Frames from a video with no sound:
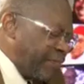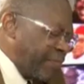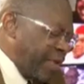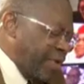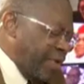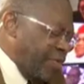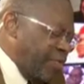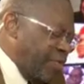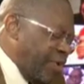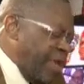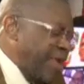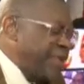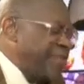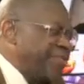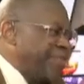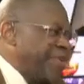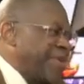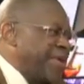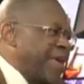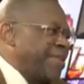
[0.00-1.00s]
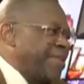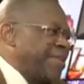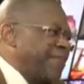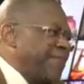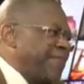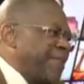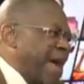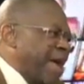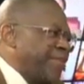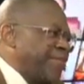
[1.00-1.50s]
you hinted at the
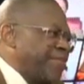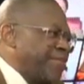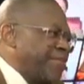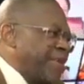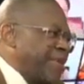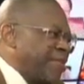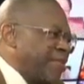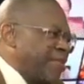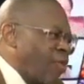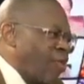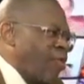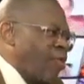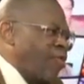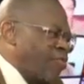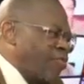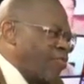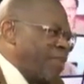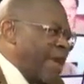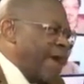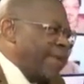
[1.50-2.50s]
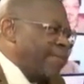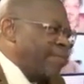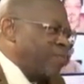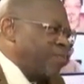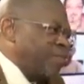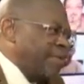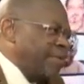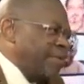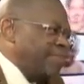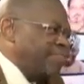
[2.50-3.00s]
fact that all that
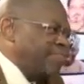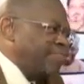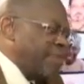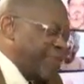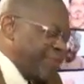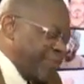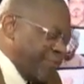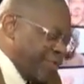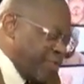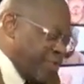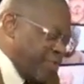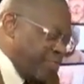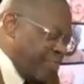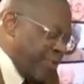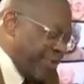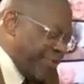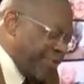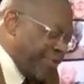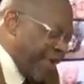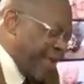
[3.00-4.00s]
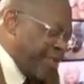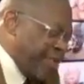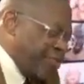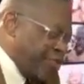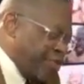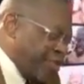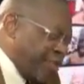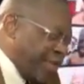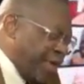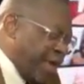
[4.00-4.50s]
would put, could
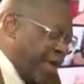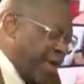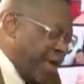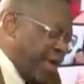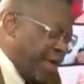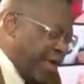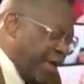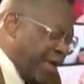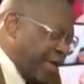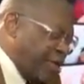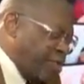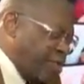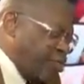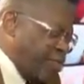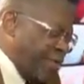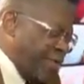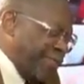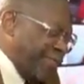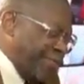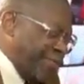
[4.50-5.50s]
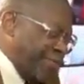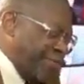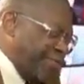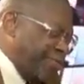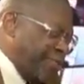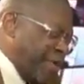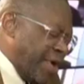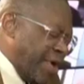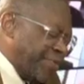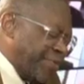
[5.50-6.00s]
potentially increase the
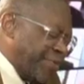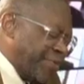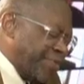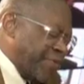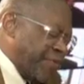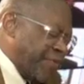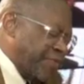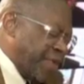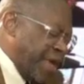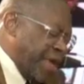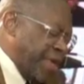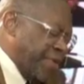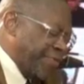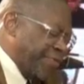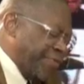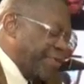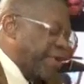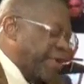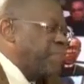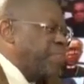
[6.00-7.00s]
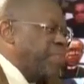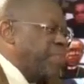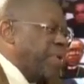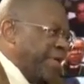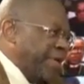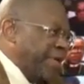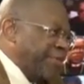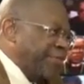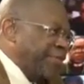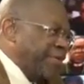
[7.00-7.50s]
chances of
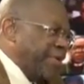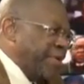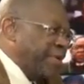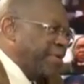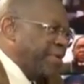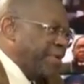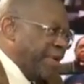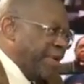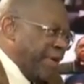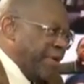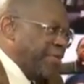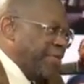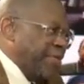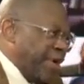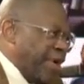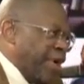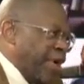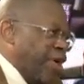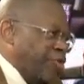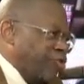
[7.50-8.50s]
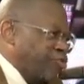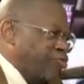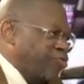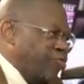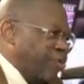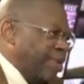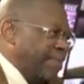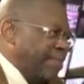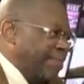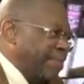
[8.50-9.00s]
instability in the
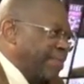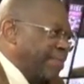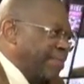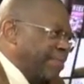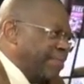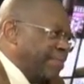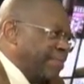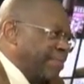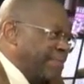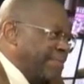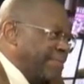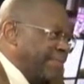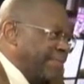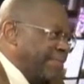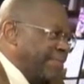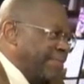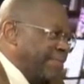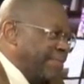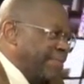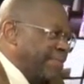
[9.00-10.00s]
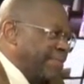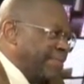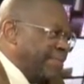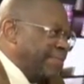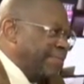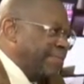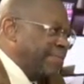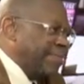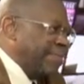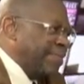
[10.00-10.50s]
country. Yeah.
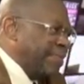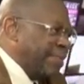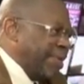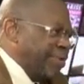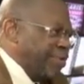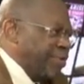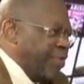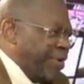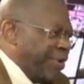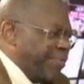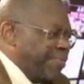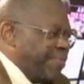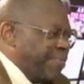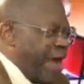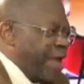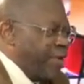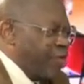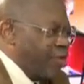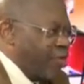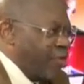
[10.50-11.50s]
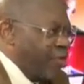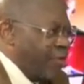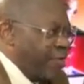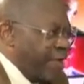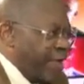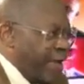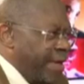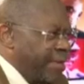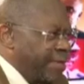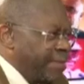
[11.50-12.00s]
Can you expand on
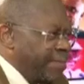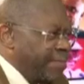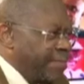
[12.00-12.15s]
that?